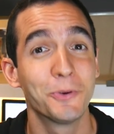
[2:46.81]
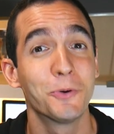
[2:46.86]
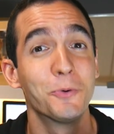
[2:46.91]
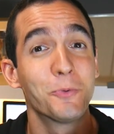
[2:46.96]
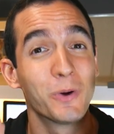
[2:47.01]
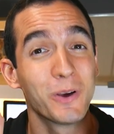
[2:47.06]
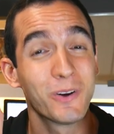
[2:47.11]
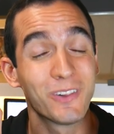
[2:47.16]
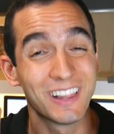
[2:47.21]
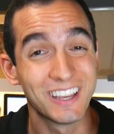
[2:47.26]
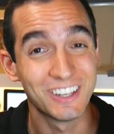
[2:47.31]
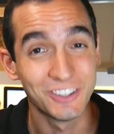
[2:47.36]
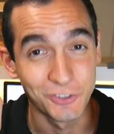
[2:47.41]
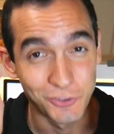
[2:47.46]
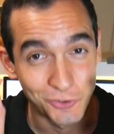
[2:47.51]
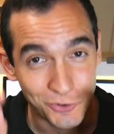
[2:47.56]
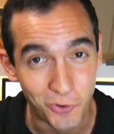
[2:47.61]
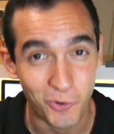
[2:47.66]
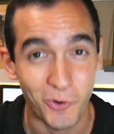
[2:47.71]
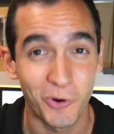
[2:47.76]
you will
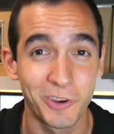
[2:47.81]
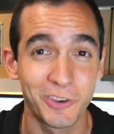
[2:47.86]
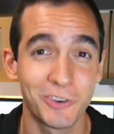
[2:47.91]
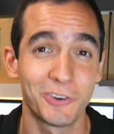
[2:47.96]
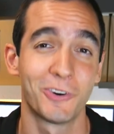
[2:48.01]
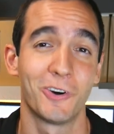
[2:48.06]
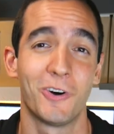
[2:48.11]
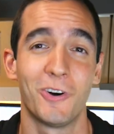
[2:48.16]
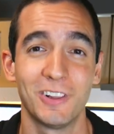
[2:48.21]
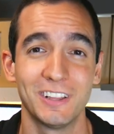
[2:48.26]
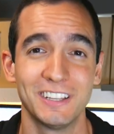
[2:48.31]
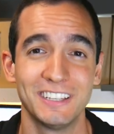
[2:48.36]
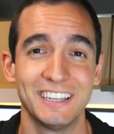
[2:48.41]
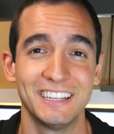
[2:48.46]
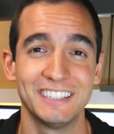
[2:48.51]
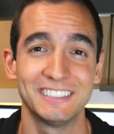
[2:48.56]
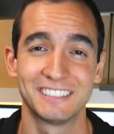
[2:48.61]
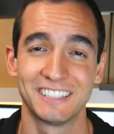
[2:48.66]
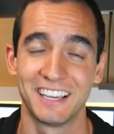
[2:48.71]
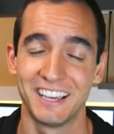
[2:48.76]
enjoy your
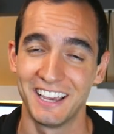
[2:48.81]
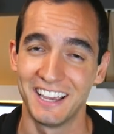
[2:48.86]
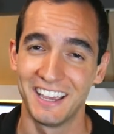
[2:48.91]
holidays,